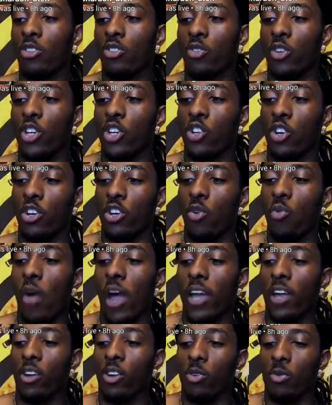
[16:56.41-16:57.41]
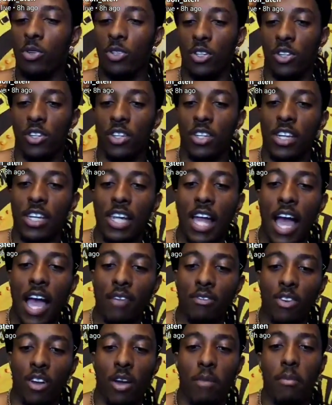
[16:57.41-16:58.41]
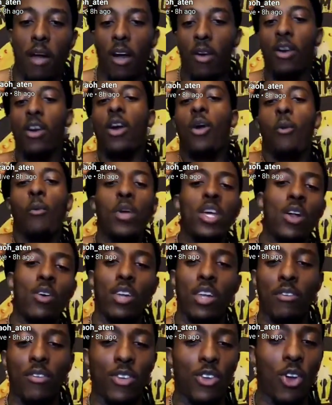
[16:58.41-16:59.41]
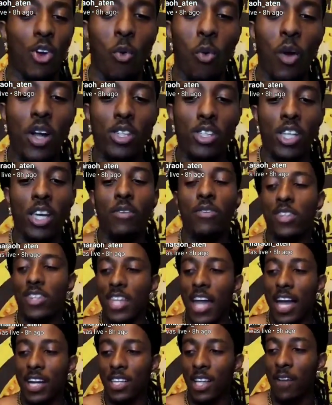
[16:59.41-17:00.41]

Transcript: Long story short, the white girl was just in the live talking about we don't even know what Chief is